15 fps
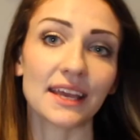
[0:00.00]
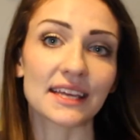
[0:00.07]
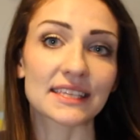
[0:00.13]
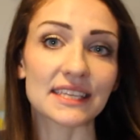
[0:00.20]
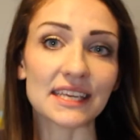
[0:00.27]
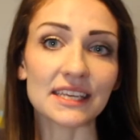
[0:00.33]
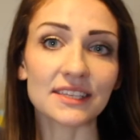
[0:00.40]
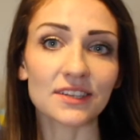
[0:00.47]

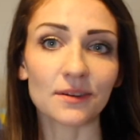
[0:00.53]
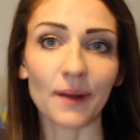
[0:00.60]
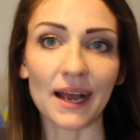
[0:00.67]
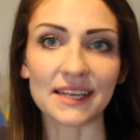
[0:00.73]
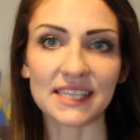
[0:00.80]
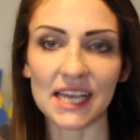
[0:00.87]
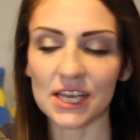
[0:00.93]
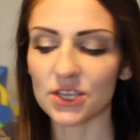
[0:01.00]
kids' Easter
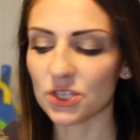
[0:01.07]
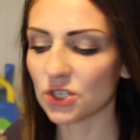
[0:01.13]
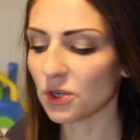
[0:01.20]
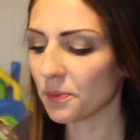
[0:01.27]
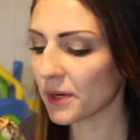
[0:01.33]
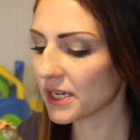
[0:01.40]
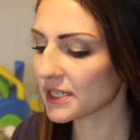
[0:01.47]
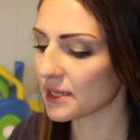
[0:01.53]
basket.
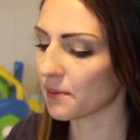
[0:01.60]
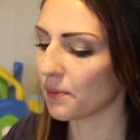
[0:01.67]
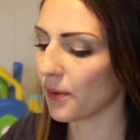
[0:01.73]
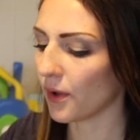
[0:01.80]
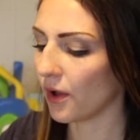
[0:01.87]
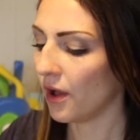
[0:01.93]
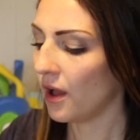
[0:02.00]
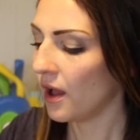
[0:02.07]
Super
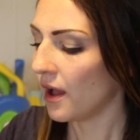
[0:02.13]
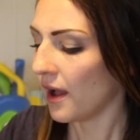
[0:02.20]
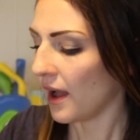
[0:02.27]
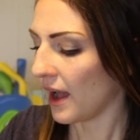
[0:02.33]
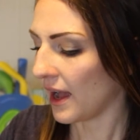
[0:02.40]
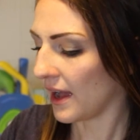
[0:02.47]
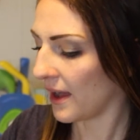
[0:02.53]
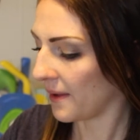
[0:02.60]
simple,
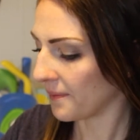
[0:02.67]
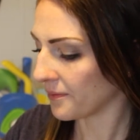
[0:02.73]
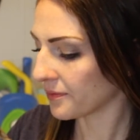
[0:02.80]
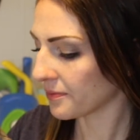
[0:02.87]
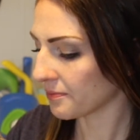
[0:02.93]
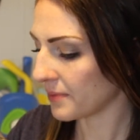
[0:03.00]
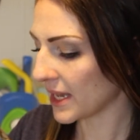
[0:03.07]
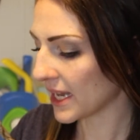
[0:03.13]
um,
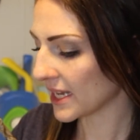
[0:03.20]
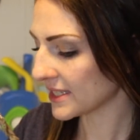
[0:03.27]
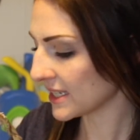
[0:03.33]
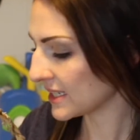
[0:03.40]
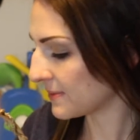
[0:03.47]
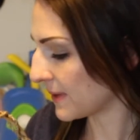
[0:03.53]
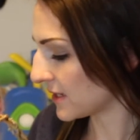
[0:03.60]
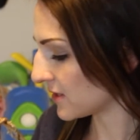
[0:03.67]
because
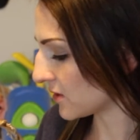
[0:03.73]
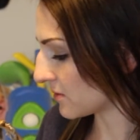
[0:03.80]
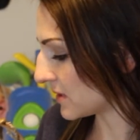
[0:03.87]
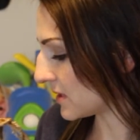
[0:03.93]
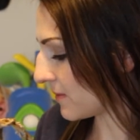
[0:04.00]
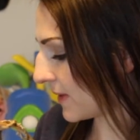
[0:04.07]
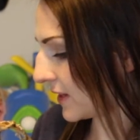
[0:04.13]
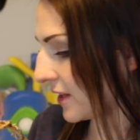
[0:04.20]
I spent so
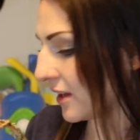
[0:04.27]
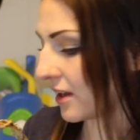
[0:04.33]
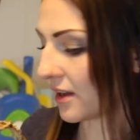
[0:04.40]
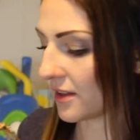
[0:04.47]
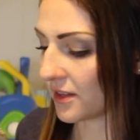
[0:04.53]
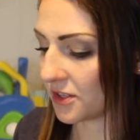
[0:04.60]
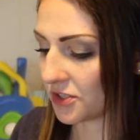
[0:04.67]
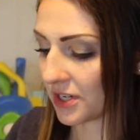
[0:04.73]
much money
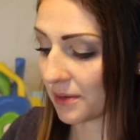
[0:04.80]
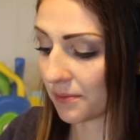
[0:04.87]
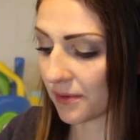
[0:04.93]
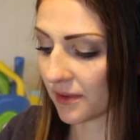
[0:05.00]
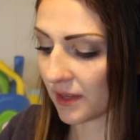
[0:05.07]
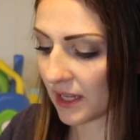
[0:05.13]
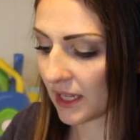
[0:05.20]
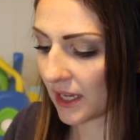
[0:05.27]
on the
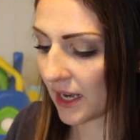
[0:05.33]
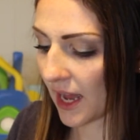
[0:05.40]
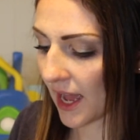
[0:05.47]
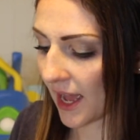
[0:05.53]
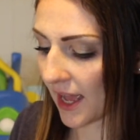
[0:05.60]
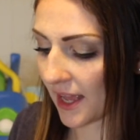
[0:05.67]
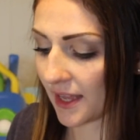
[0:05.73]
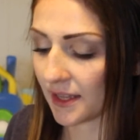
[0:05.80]
trampoline,
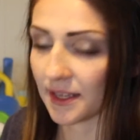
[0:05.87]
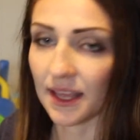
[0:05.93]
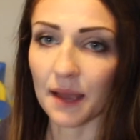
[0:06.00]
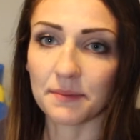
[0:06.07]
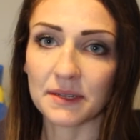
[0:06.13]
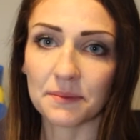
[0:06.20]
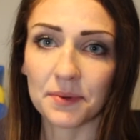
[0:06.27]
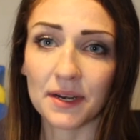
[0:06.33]
I
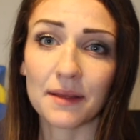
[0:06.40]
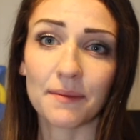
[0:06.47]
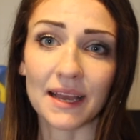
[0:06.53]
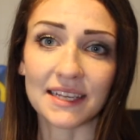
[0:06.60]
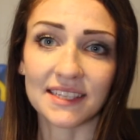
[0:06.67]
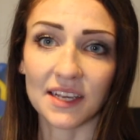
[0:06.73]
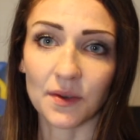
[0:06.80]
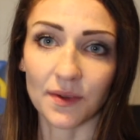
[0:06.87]
kept it pretty
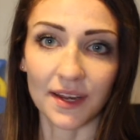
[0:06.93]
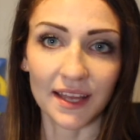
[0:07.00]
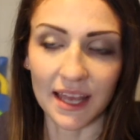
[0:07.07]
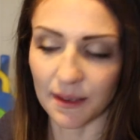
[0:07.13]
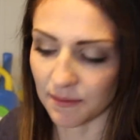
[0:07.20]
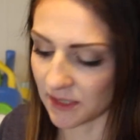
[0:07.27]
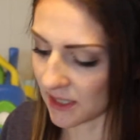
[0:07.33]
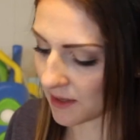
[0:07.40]
basic when it
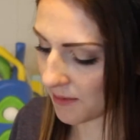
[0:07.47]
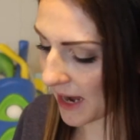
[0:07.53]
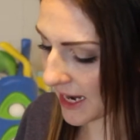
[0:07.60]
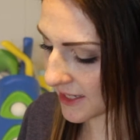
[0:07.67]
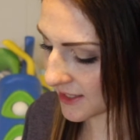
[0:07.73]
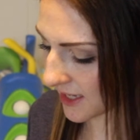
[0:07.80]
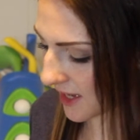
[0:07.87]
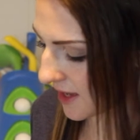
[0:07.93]
came to the
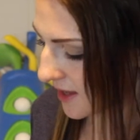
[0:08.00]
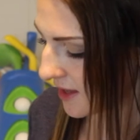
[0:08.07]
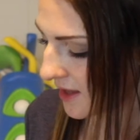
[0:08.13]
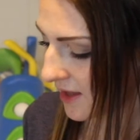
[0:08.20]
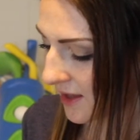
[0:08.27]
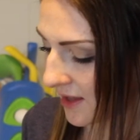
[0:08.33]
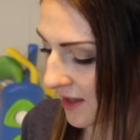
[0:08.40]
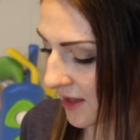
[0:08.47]
basket.
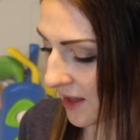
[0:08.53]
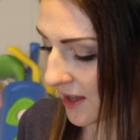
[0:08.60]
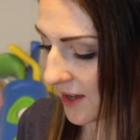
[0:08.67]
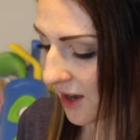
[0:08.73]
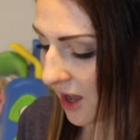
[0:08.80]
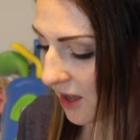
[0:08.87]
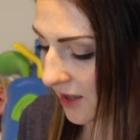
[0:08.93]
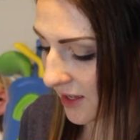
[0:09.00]

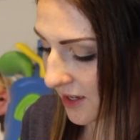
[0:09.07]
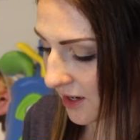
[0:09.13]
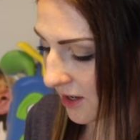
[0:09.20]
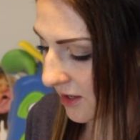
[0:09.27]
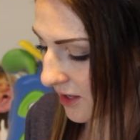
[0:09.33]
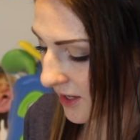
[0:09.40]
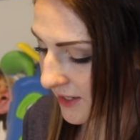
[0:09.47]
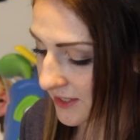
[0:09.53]
And in
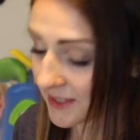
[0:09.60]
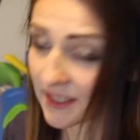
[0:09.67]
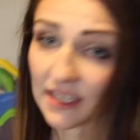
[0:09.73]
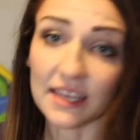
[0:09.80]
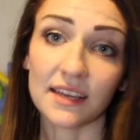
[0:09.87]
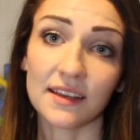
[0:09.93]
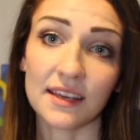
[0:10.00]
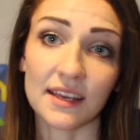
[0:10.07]
all
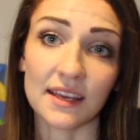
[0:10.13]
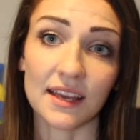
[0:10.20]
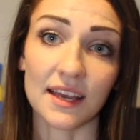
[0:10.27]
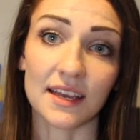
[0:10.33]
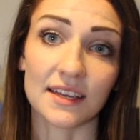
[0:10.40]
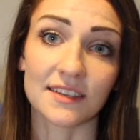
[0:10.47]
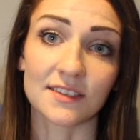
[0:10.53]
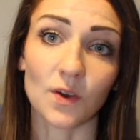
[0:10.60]
honesty, he
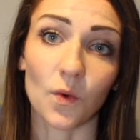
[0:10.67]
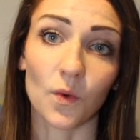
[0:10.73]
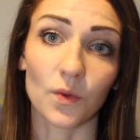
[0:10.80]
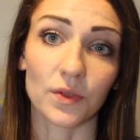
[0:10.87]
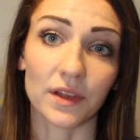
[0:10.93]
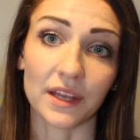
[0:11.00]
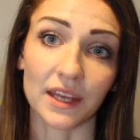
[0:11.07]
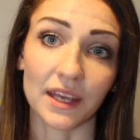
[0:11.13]
is
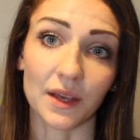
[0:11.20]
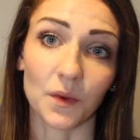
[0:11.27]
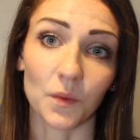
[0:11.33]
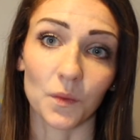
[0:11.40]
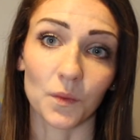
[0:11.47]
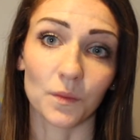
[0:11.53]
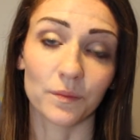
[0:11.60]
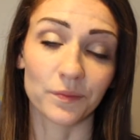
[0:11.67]
only,
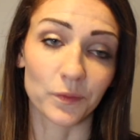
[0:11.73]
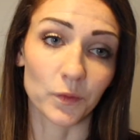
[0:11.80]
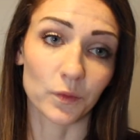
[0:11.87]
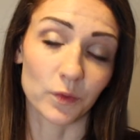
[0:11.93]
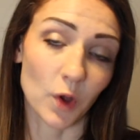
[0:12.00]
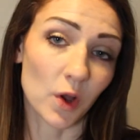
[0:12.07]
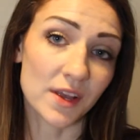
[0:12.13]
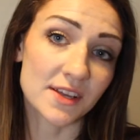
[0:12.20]

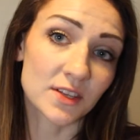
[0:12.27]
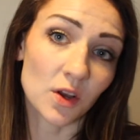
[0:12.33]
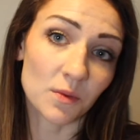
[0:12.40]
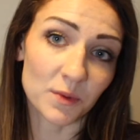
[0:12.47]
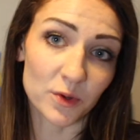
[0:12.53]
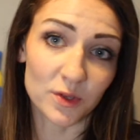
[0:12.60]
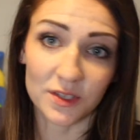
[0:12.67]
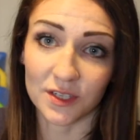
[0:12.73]
he's
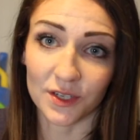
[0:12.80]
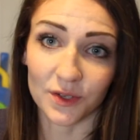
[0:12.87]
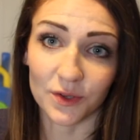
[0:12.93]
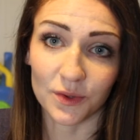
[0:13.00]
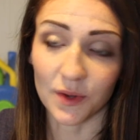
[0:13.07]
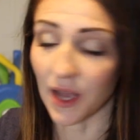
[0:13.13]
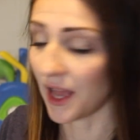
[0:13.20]
almost two,